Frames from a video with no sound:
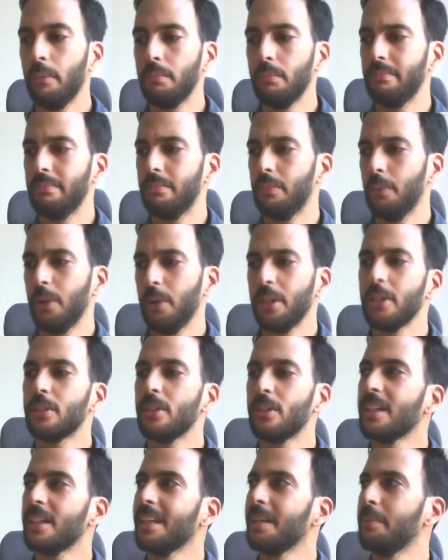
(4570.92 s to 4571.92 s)
what are you
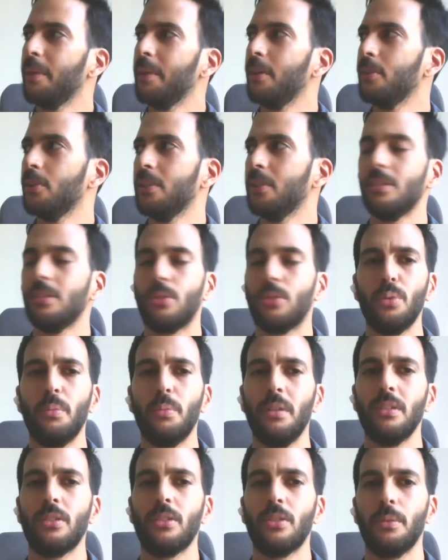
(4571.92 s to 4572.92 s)
talking about? You need 2
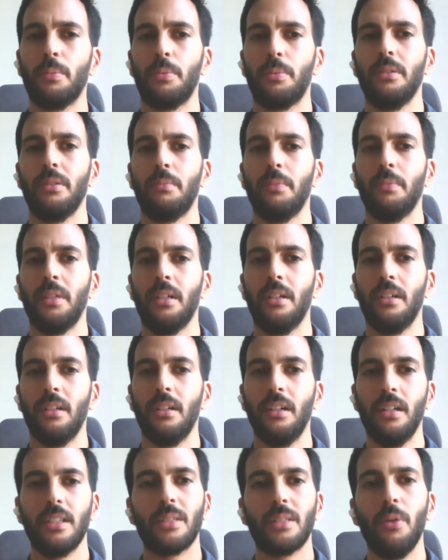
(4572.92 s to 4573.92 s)
months to print me
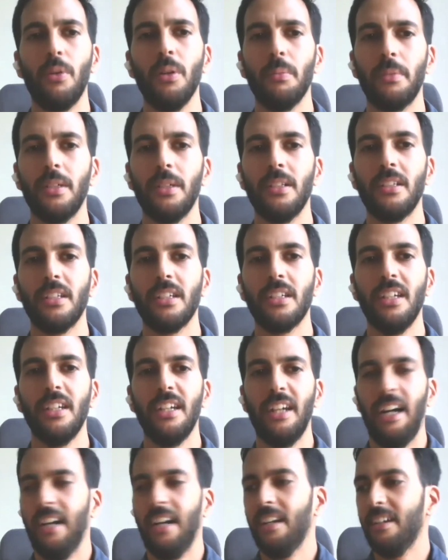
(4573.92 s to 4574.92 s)
a small building?
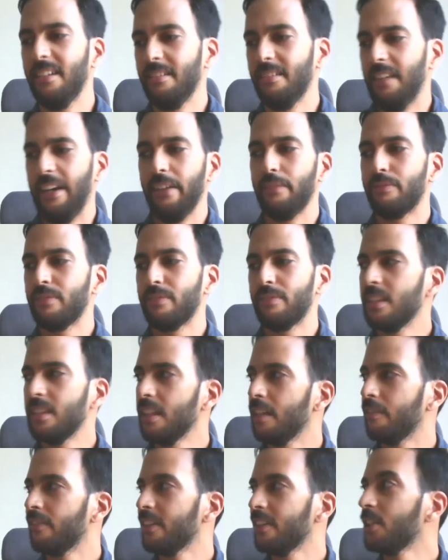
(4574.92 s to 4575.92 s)
I've seen a
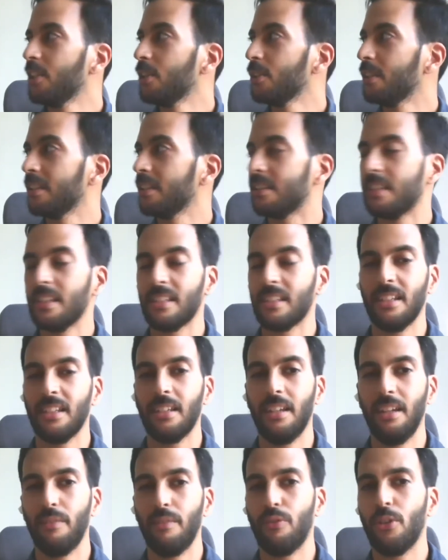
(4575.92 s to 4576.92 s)
video that says
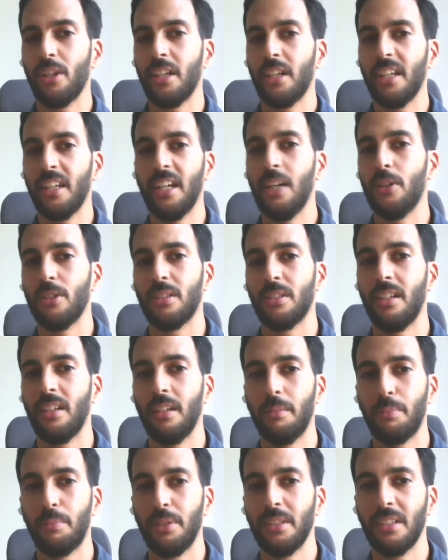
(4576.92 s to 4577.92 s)
in 48 hours they
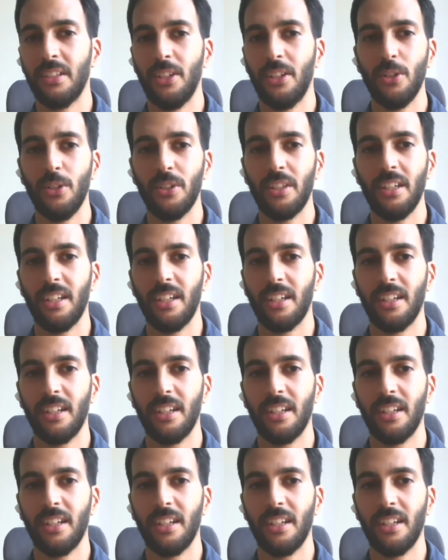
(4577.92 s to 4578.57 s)
printed the whole thing.